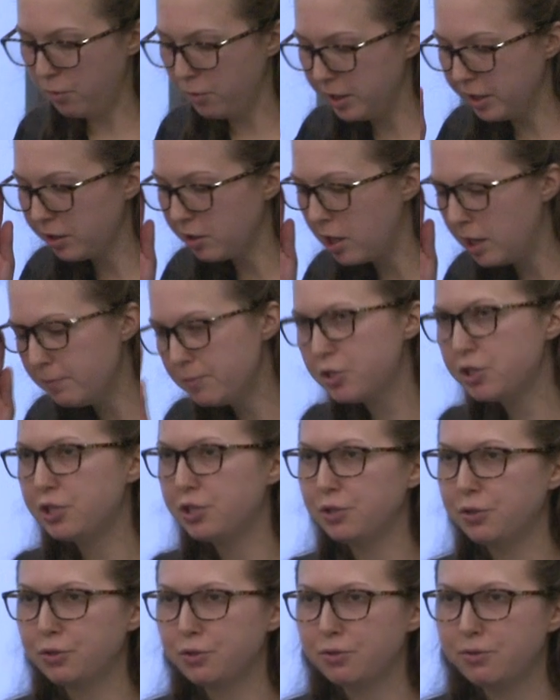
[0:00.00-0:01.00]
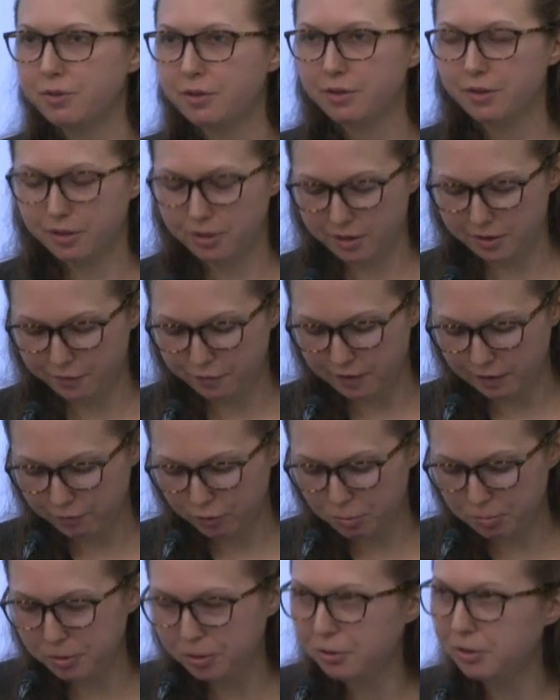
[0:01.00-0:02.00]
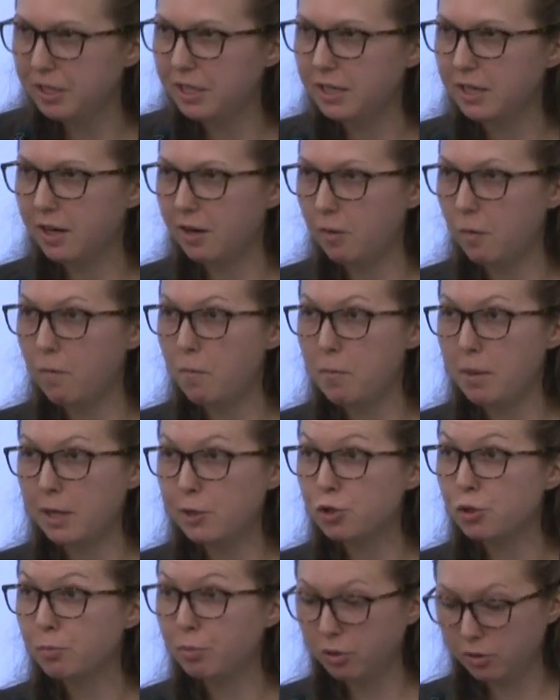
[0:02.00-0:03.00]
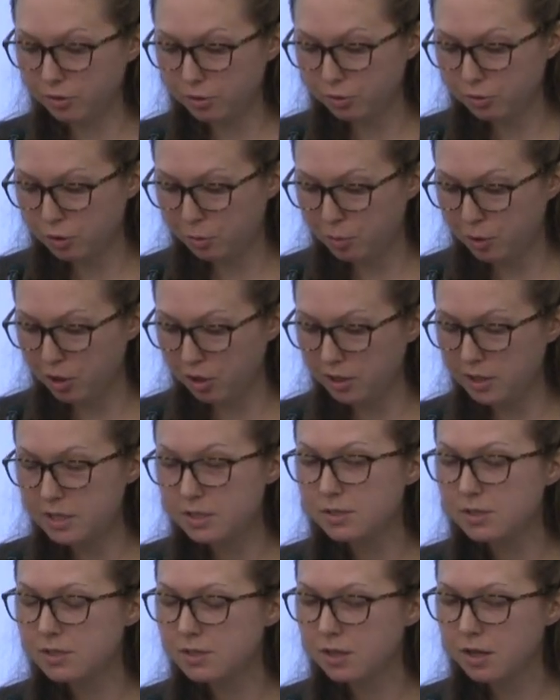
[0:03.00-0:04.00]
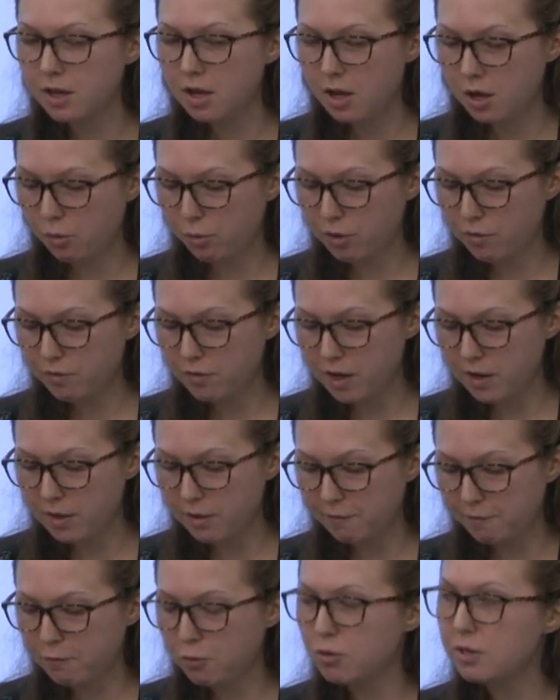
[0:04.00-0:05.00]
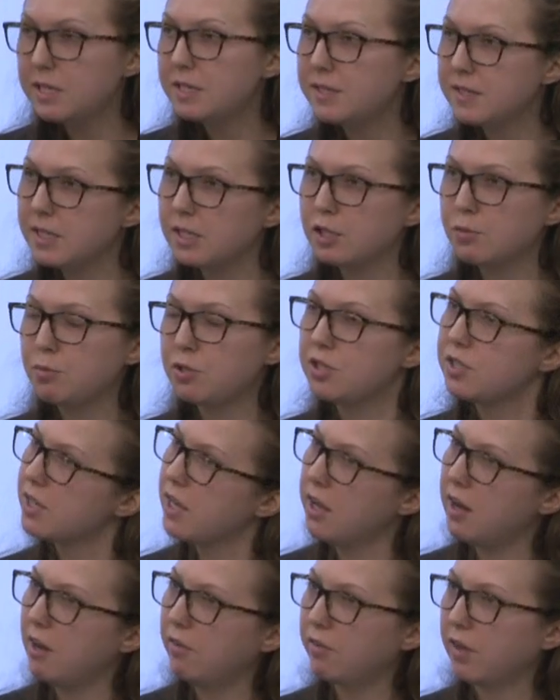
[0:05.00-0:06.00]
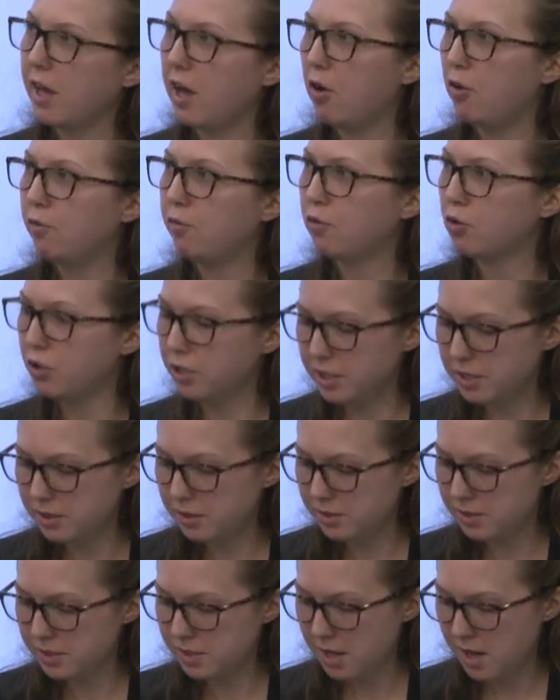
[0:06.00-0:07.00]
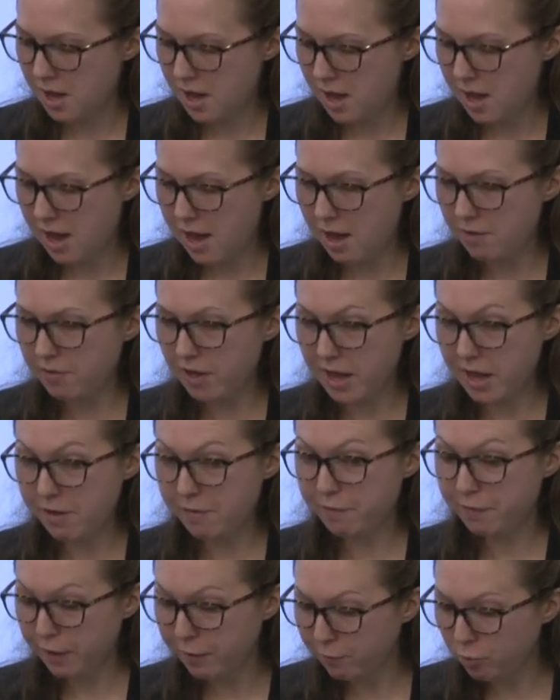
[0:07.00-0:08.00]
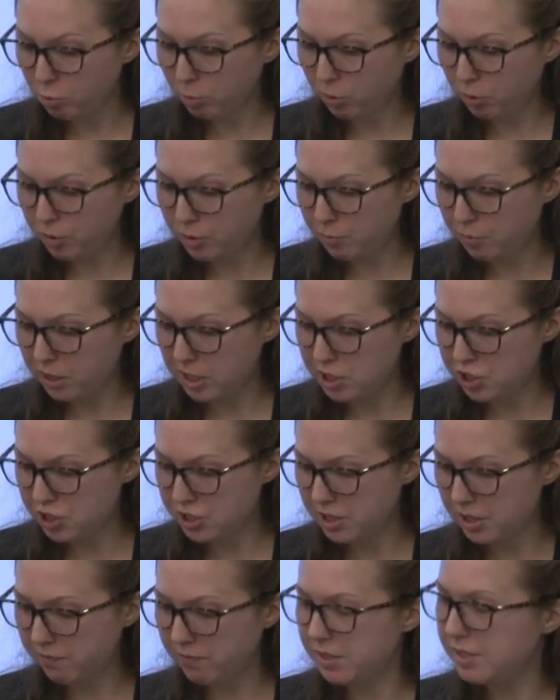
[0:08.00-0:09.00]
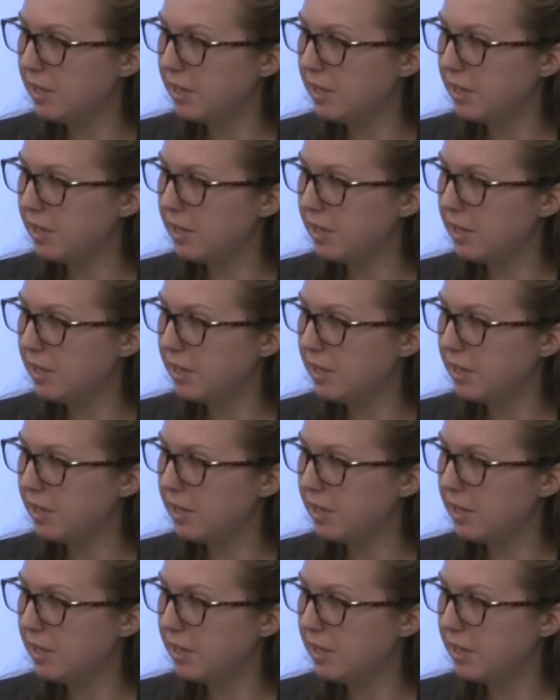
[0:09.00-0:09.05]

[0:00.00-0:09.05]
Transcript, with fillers: when it comes to the favorability of major political parties, we find that forty-six percent of Californians have a favorable impression of the